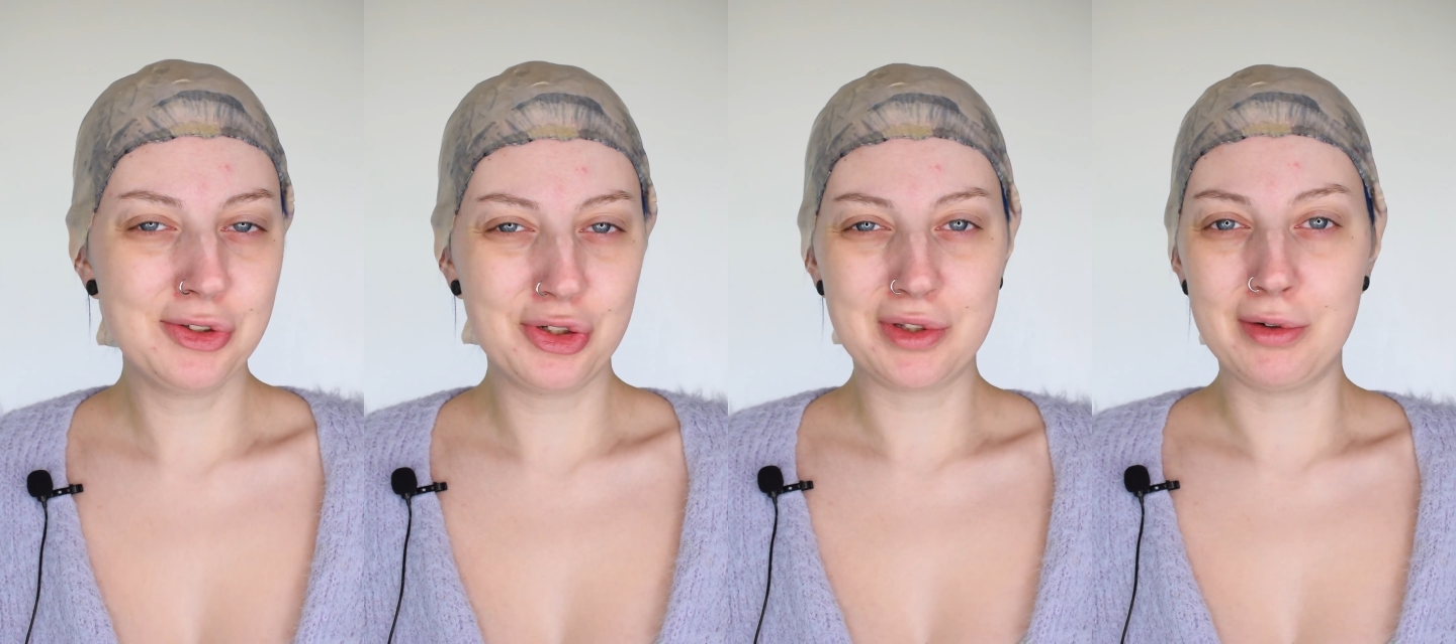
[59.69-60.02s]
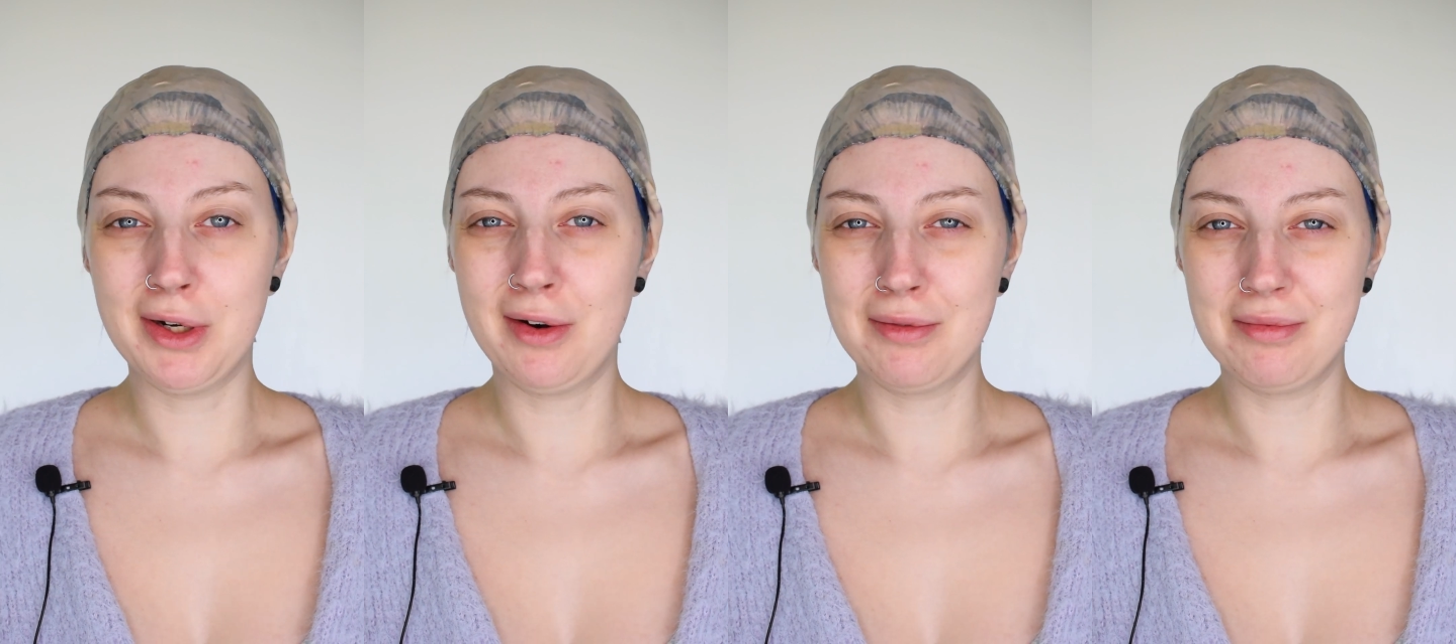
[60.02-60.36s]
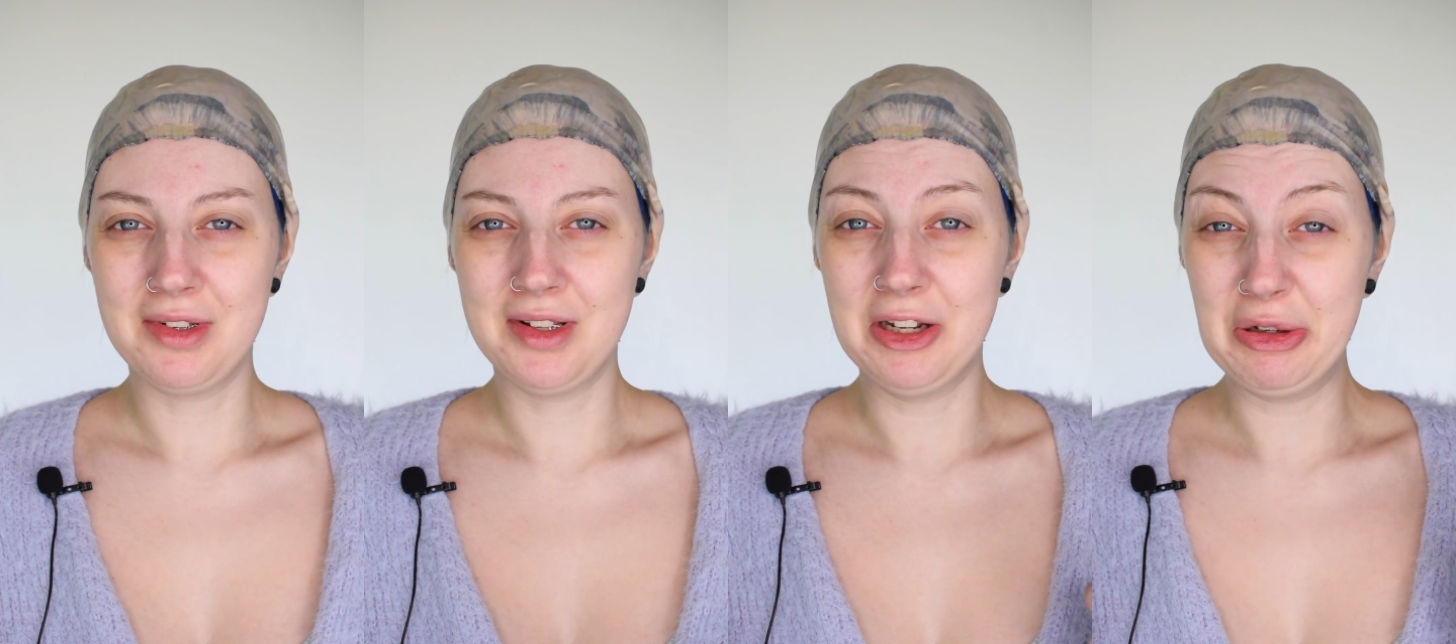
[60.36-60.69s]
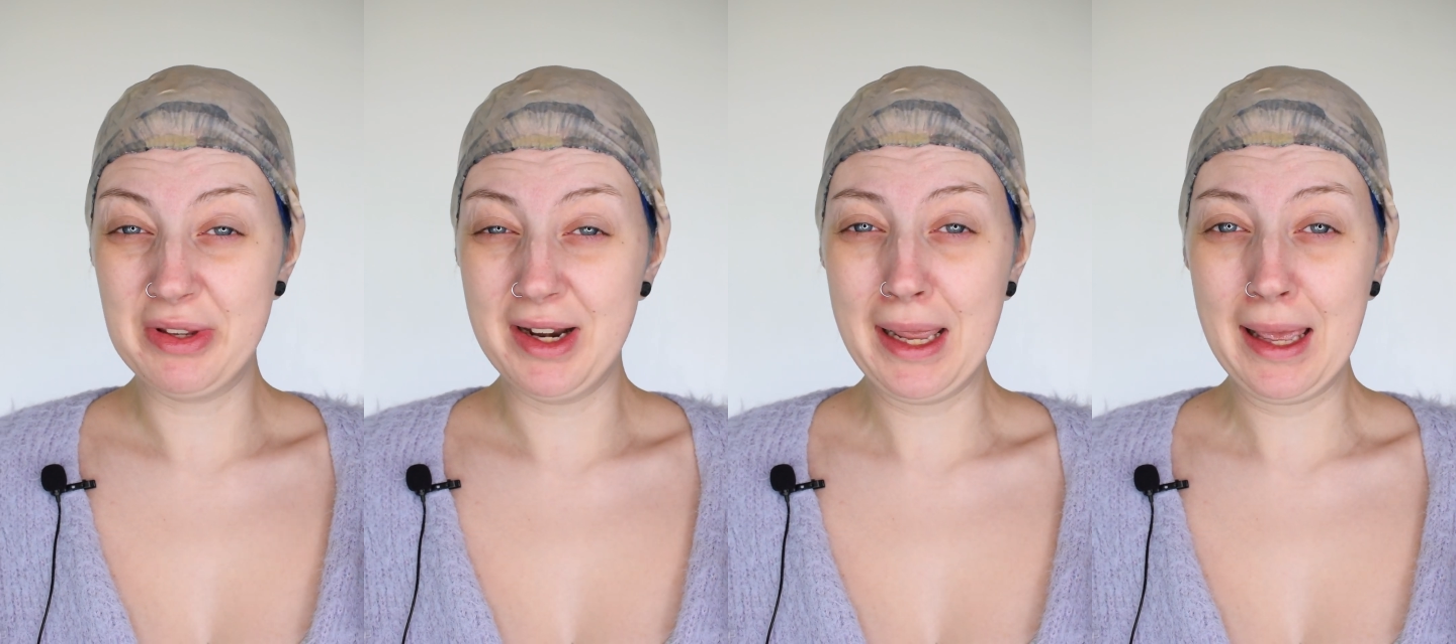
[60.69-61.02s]
just so I don't
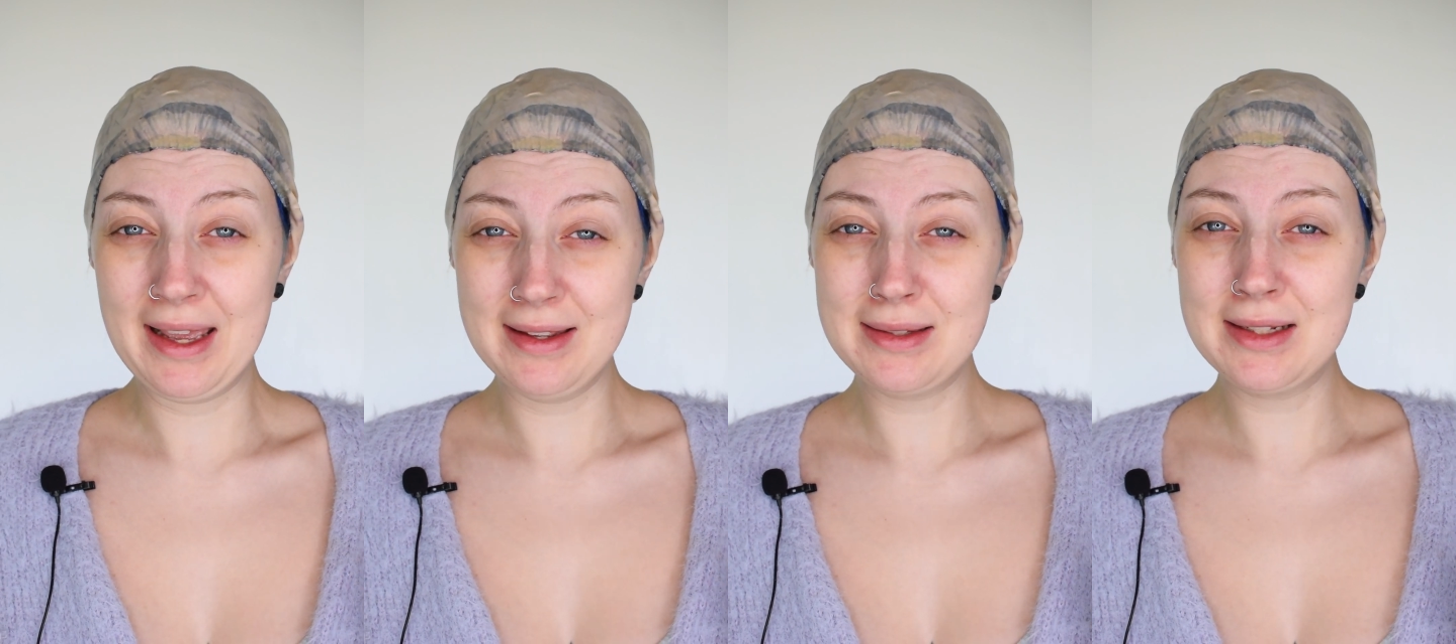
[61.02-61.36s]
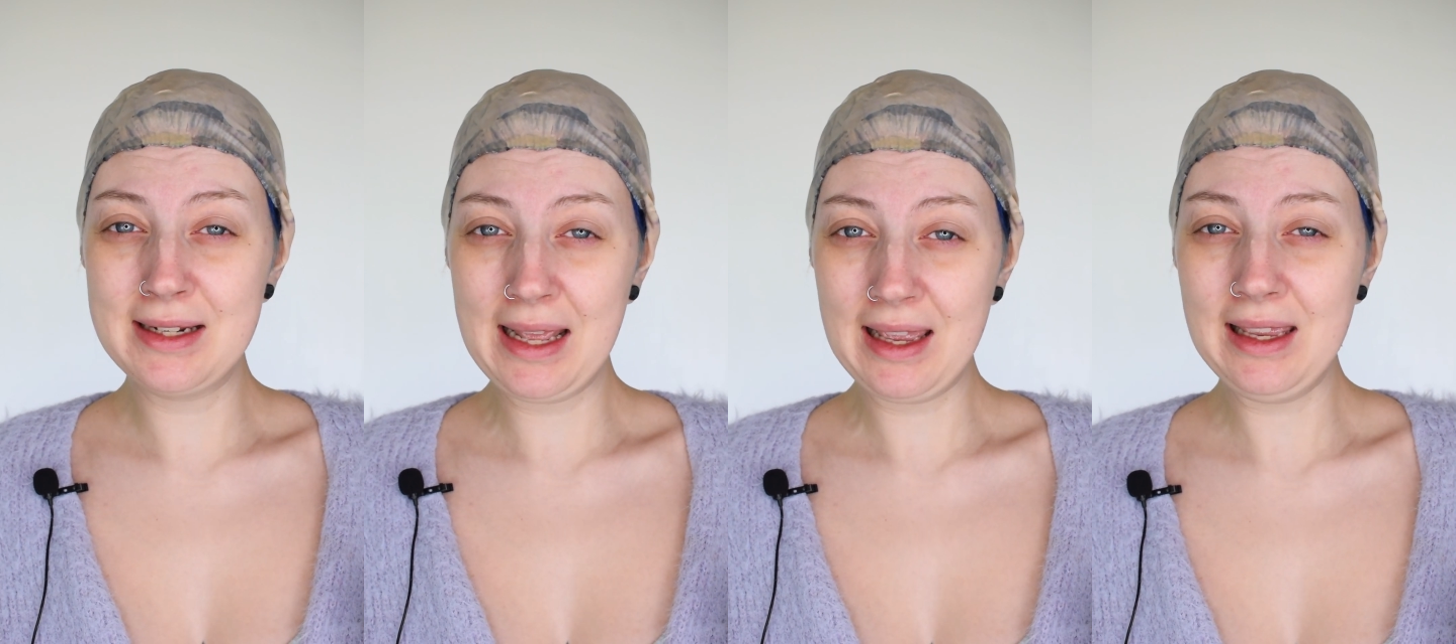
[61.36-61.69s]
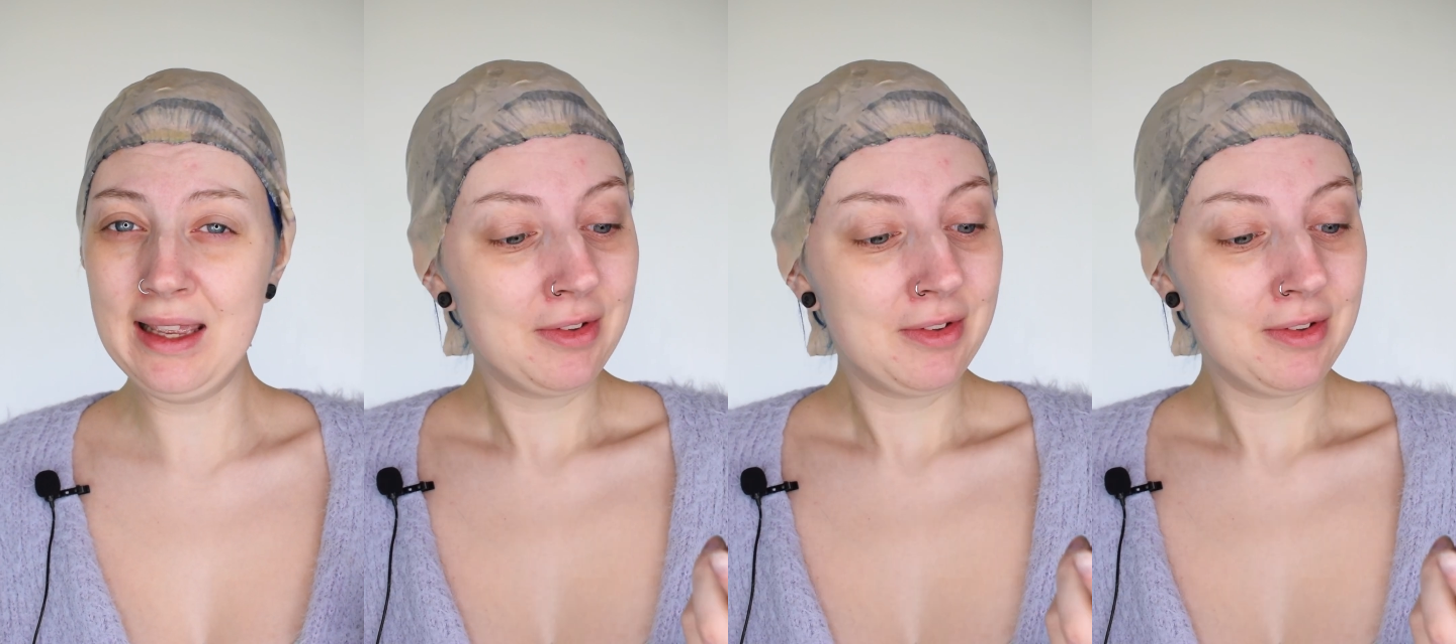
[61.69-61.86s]
lose any hairs today.